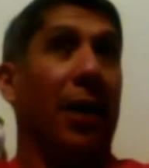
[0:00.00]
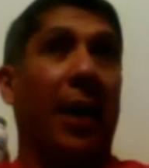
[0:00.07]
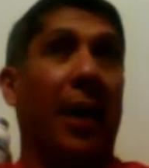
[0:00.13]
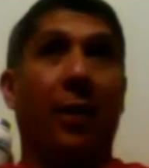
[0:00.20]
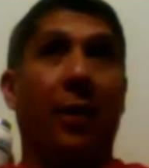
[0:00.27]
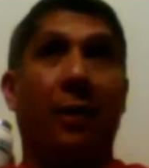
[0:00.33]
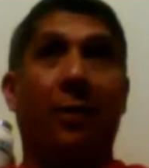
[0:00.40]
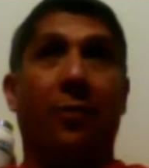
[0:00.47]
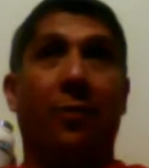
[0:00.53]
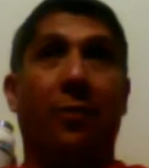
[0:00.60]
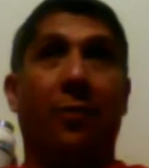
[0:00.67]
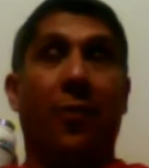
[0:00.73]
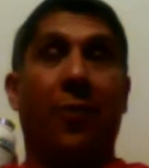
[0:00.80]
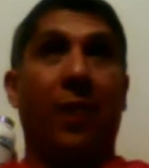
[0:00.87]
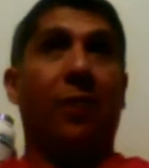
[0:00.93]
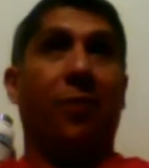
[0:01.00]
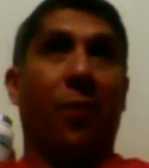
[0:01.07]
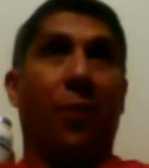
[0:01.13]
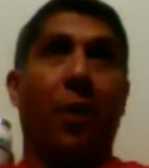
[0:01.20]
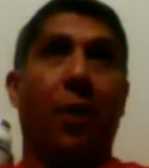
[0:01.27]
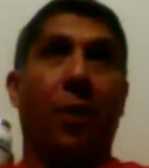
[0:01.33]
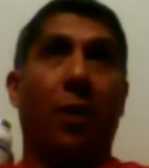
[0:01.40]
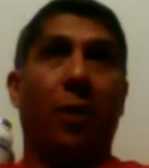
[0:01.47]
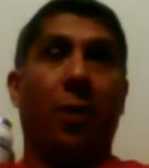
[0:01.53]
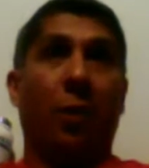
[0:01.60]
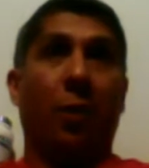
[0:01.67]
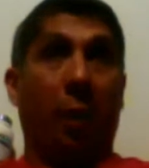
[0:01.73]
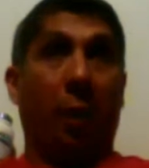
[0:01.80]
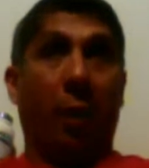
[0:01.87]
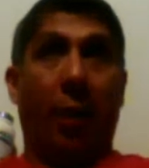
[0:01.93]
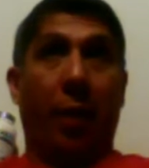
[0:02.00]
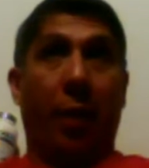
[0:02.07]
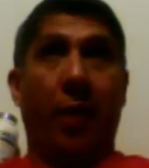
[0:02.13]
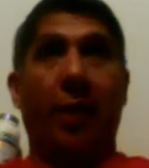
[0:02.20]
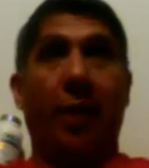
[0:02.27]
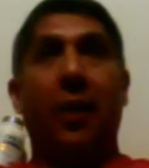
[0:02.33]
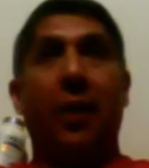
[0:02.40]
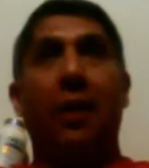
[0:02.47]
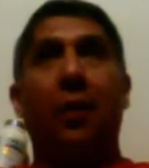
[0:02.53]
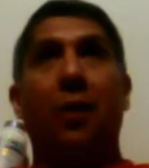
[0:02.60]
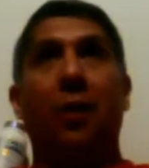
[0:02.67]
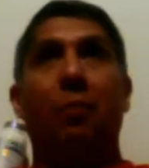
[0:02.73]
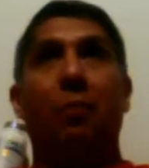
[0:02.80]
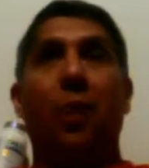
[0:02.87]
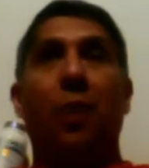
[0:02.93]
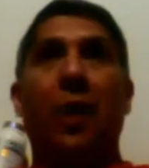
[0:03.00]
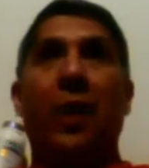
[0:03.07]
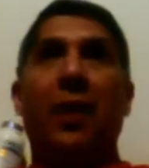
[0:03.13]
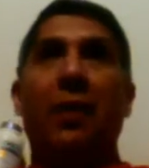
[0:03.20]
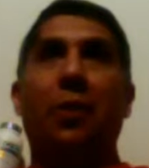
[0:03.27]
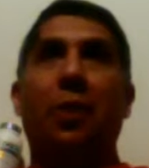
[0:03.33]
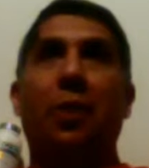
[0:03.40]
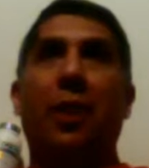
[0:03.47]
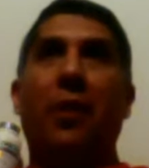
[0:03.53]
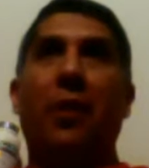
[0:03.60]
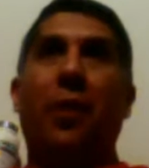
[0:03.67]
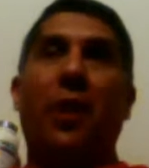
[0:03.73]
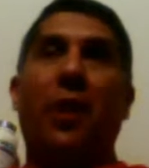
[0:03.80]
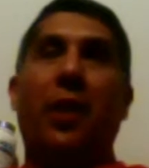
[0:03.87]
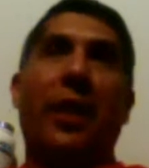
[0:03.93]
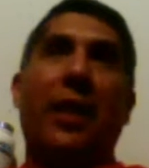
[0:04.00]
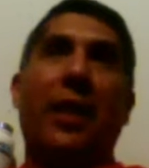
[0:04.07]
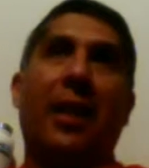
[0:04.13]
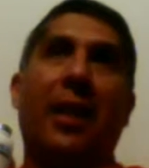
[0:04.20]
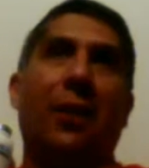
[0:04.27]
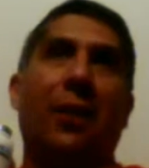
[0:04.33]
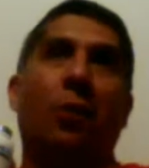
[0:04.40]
out of this for an article, clothing, but you didn't really like.